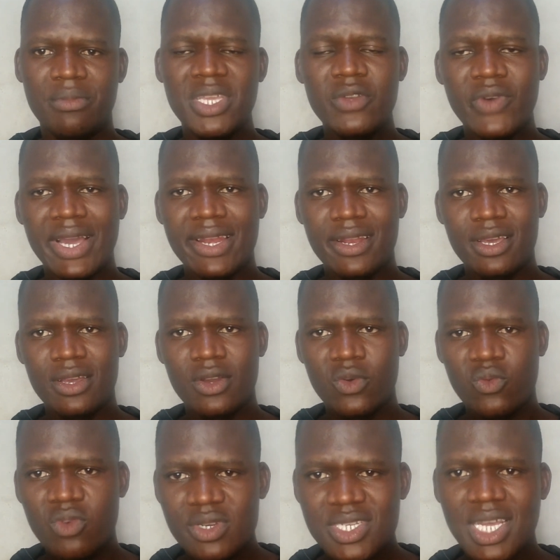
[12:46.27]
Meanwhile,
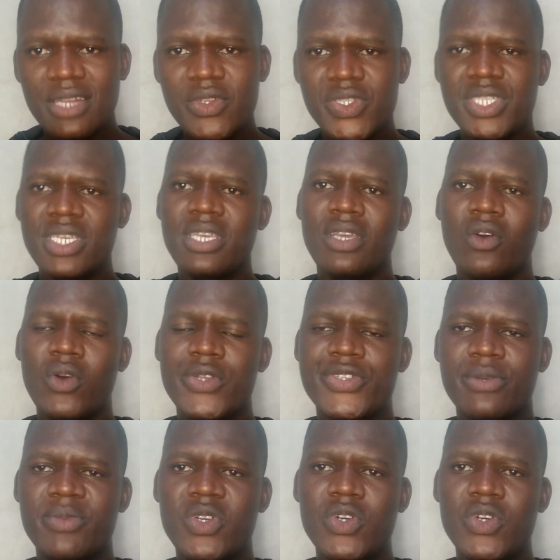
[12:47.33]
what can you say also,